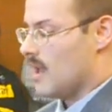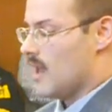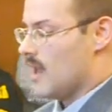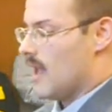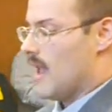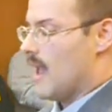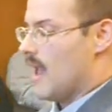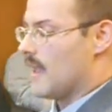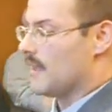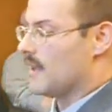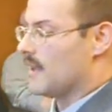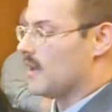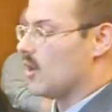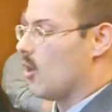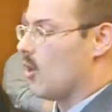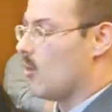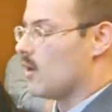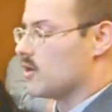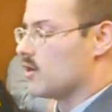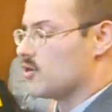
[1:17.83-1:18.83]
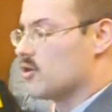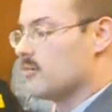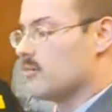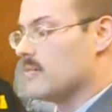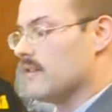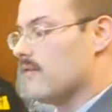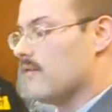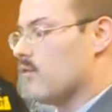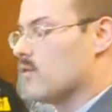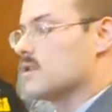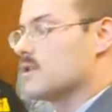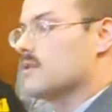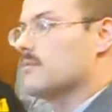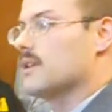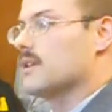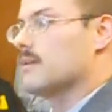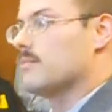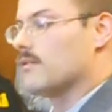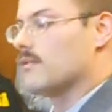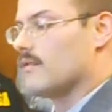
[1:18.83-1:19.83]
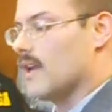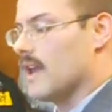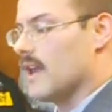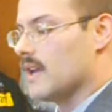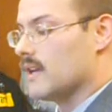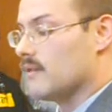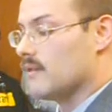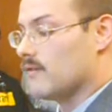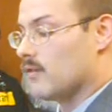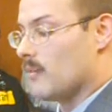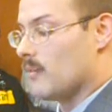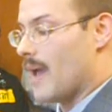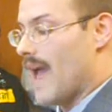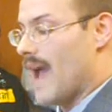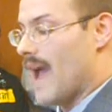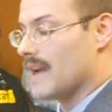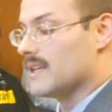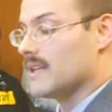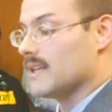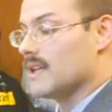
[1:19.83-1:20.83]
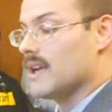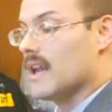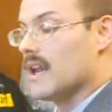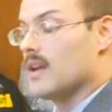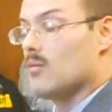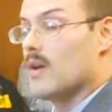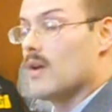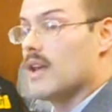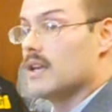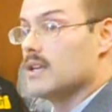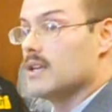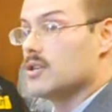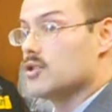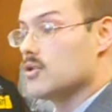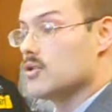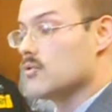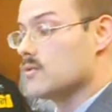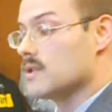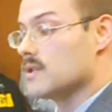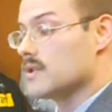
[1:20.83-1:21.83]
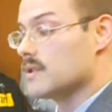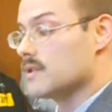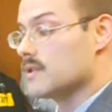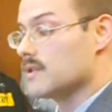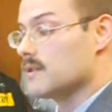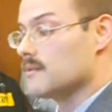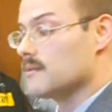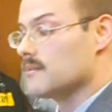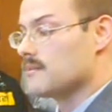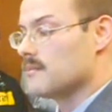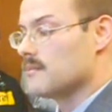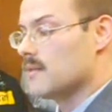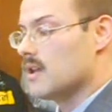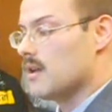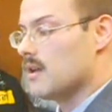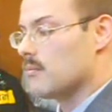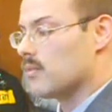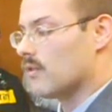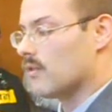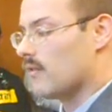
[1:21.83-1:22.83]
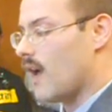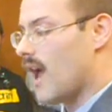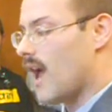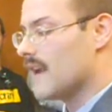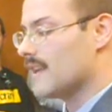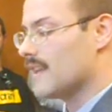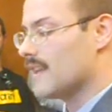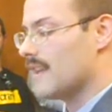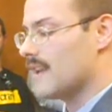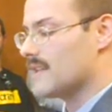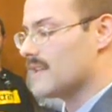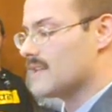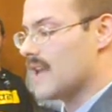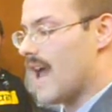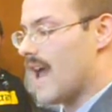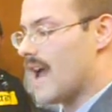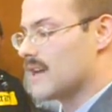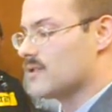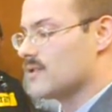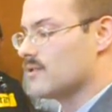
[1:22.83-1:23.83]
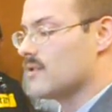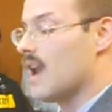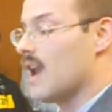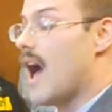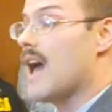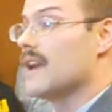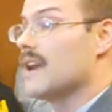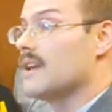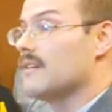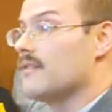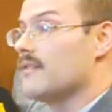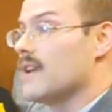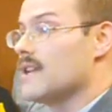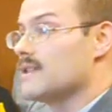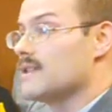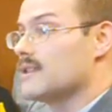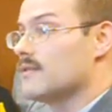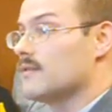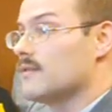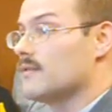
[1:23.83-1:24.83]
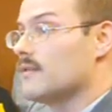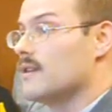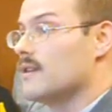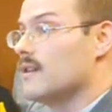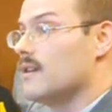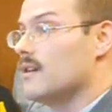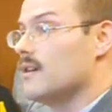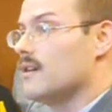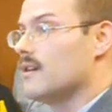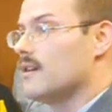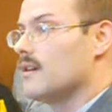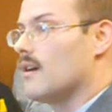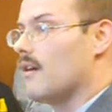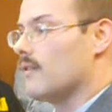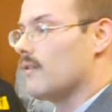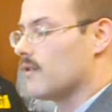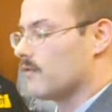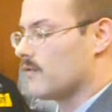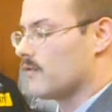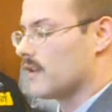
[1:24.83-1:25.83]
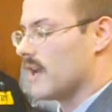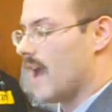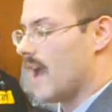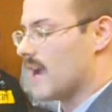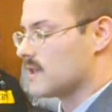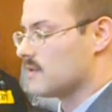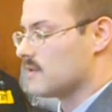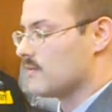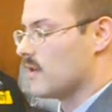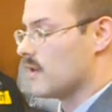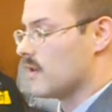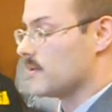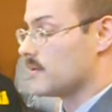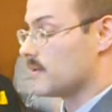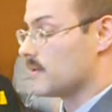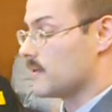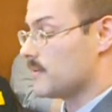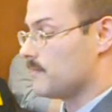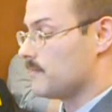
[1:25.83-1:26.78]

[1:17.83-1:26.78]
and that no one should be forcibly prevented from acting in any way he chooses, provided that his acts are not invasive of the free acts of others.